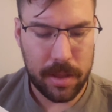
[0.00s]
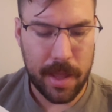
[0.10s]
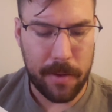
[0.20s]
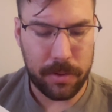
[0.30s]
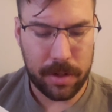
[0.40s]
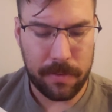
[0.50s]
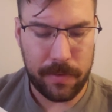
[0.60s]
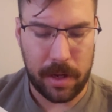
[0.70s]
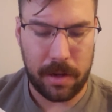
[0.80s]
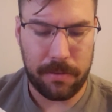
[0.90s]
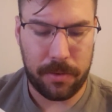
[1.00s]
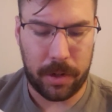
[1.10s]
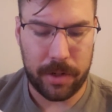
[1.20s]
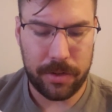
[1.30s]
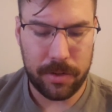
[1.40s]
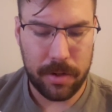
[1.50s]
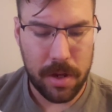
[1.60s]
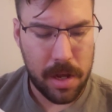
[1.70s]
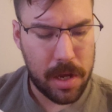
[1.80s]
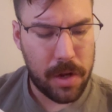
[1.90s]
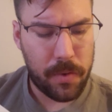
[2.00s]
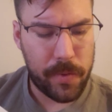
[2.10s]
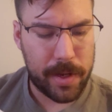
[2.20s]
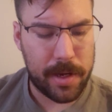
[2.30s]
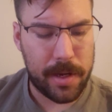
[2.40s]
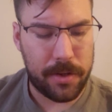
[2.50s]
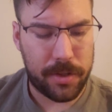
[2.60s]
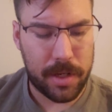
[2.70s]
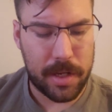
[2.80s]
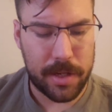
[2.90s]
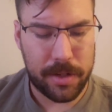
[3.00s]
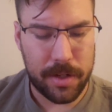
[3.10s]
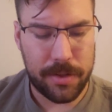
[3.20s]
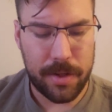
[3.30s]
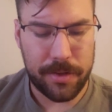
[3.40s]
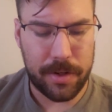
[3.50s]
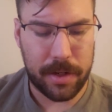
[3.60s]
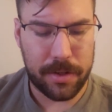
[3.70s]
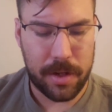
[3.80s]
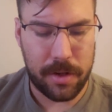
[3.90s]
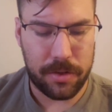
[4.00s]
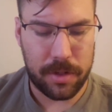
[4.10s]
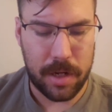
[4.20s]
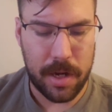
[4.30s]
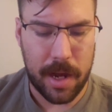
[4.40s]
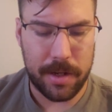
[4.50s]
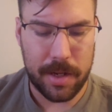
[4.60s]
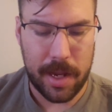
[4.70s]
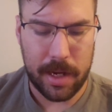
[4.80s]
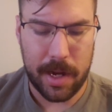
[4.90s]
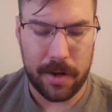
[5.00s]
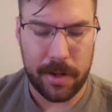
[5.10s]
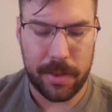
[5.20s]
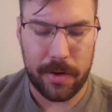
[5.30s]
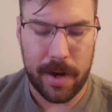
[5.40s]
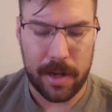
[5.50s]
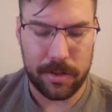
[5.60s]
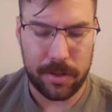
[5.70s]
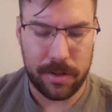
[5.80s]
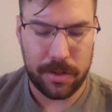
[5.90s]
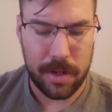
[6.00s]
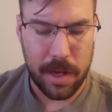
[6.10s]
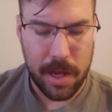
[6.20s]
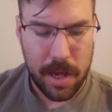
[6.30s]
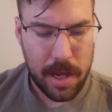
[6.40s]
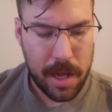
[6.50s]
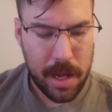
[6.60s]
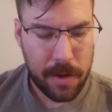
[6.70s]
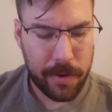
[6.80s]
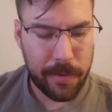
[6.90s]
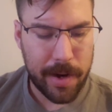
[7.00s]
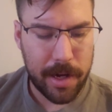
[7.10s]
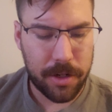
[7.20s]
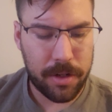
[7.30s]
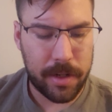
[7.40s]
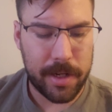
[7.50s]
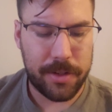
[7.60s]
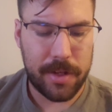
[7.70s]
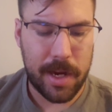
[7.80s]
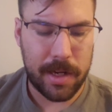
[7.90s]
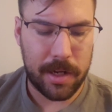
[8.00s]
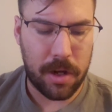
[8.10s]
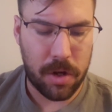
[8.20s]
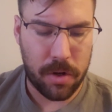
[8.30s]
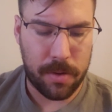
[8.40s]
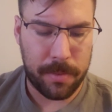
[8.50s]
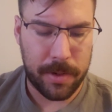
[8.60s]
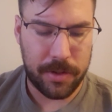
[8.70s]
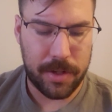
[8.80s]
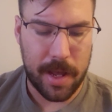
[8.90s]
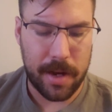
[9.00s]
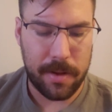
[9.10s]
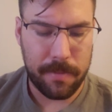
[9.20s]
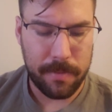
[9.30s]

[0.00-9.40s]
That was convenient for us. We could use the distance as an excuse not to hang out at their houses, and we rationalized staying at home instead.